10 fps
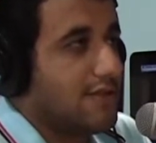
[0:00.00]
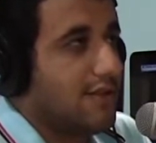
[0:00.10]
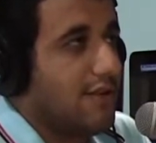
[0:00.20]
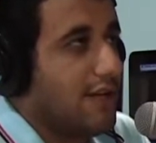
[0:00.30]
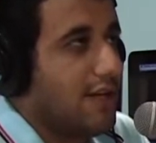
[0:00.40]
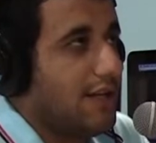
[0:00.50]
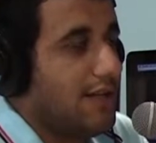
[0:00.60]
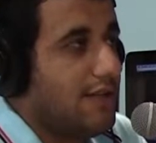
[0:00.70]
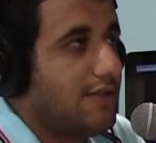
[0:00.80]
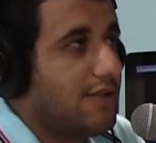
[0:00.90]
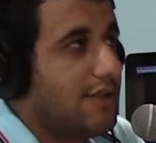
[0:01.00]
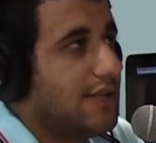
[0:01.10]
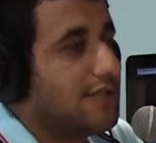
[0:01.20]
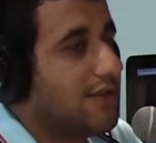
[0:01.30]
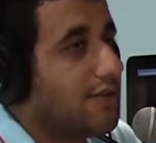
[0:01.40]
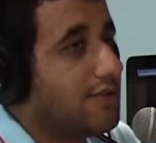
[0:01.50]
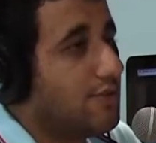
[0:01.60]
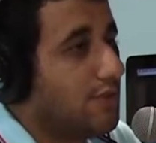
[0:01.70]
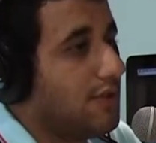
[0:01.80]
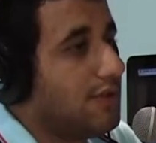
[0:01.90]
go ahead and do it, as long as you
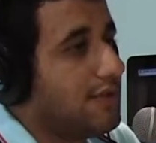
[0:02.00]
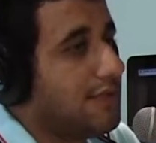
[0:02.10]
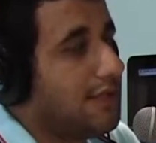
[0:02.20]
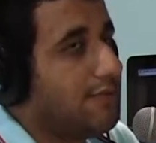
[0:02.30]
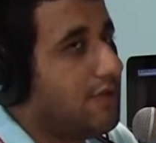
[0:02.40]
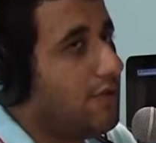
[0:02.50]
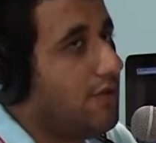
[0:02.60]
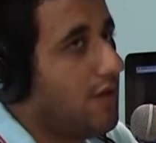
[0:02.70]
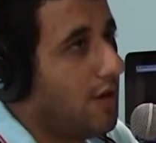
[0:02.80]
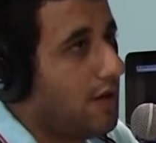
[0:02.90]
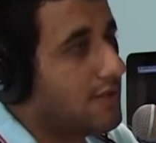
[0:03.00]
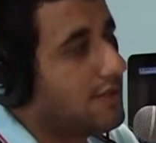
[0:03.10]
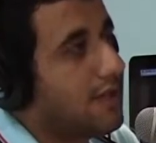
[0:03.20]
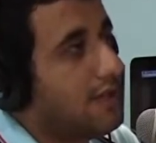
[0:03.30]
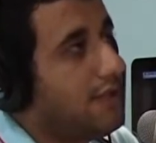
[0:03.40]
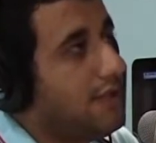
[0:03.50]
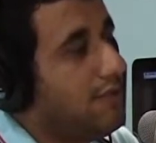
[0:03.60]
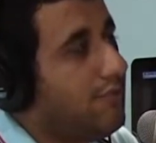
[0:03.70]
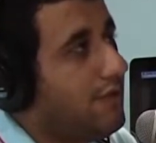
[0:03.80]
really sleep. Do not study